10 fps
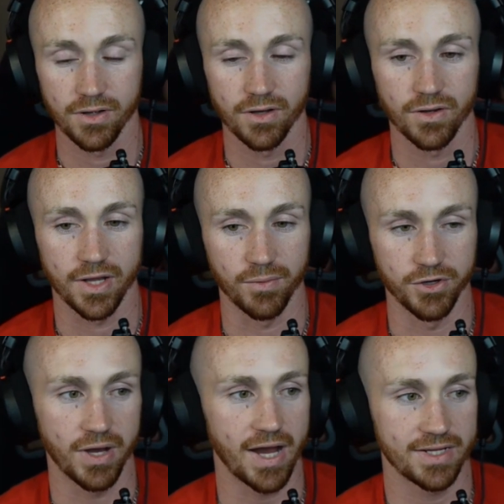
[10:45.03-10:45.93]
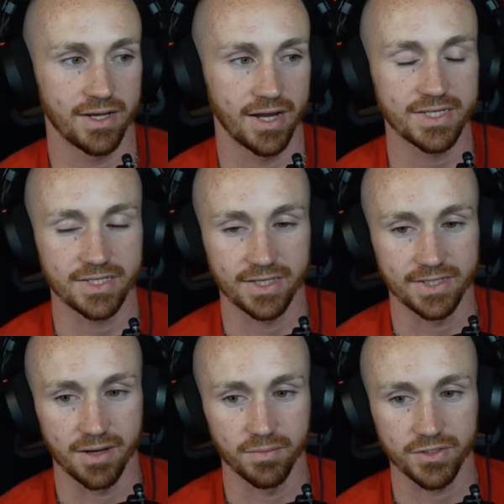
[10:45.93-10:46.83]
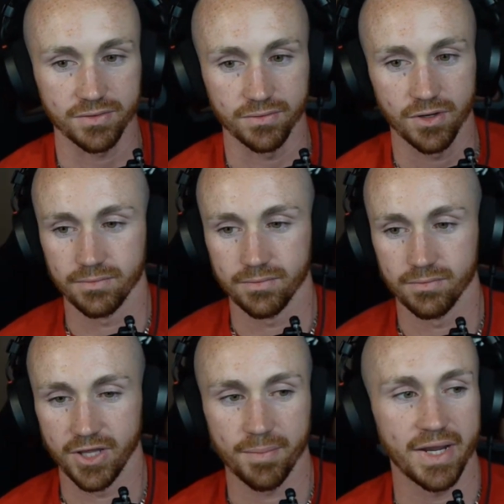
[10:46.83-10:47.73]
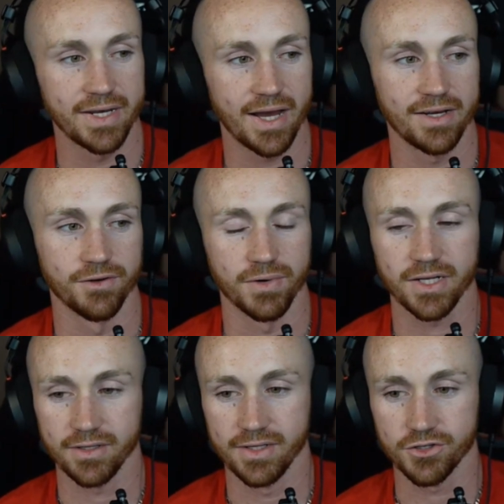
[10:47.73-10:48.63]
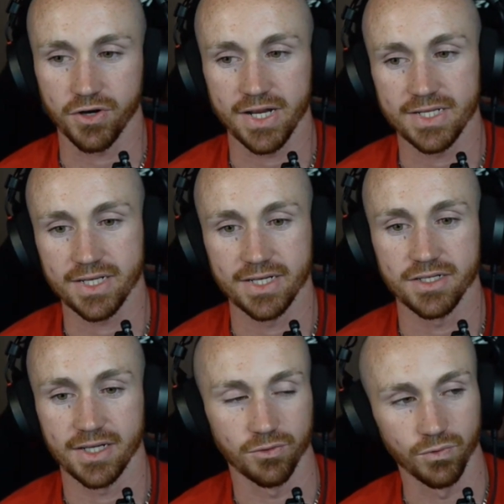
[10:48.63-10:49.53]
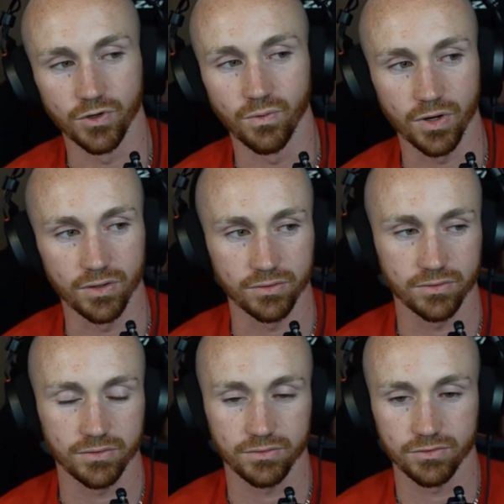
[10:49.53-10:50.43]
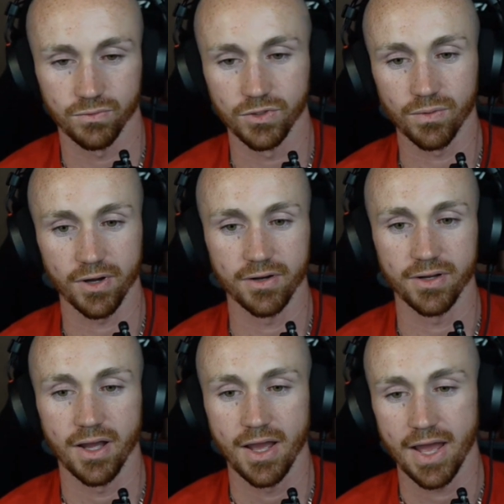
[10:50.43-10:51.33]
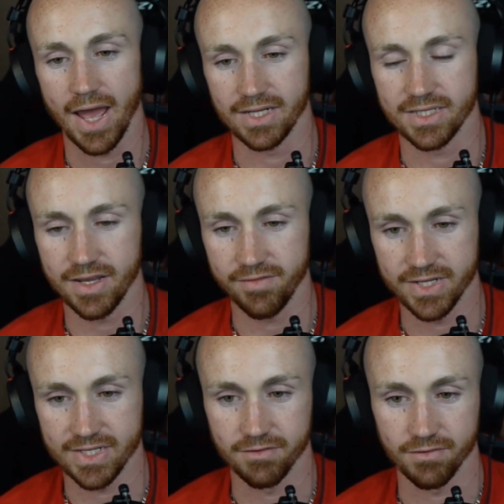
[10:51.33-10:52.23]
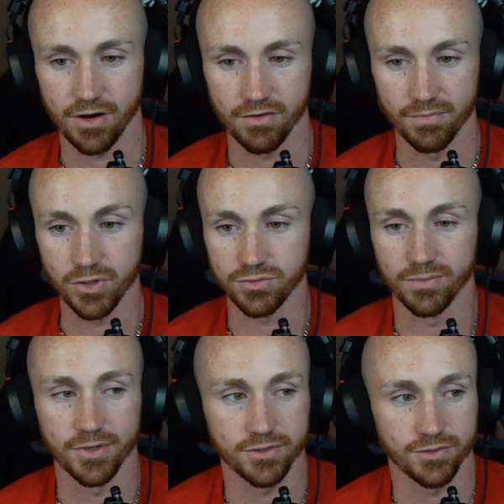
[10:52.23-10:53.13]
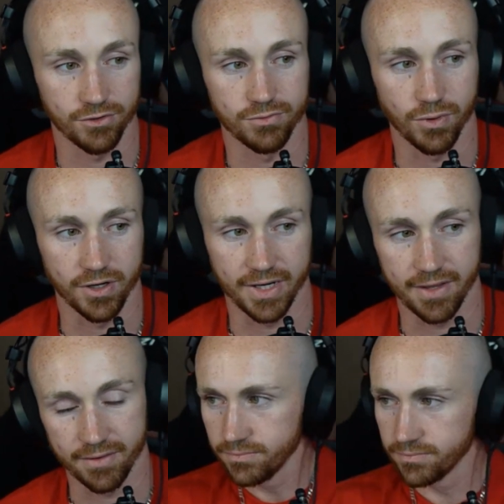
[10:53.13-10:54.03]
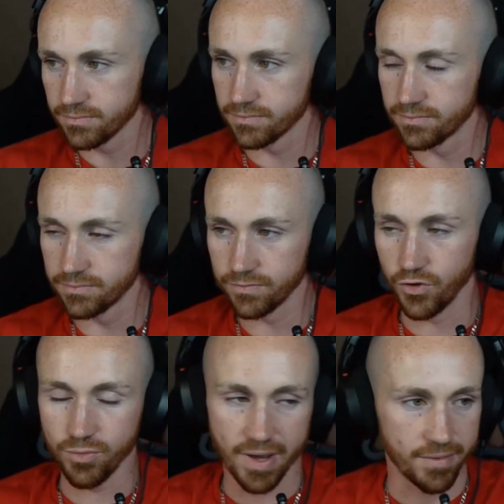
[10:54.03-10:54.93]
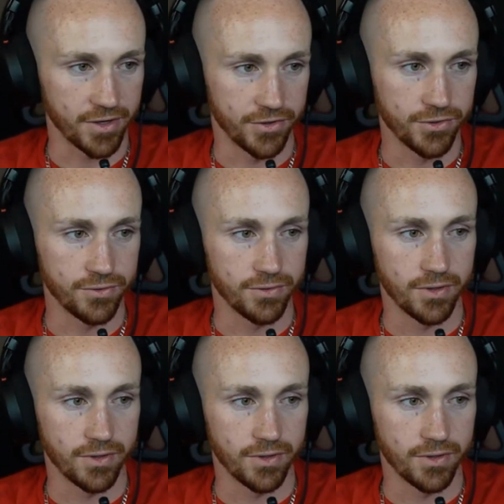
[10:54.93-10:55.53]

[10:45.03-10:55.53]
like when you isolate that muscle, but that may not directly translate to like the real world, to real world activities that involve multiple muscle groups working together. You may be able to do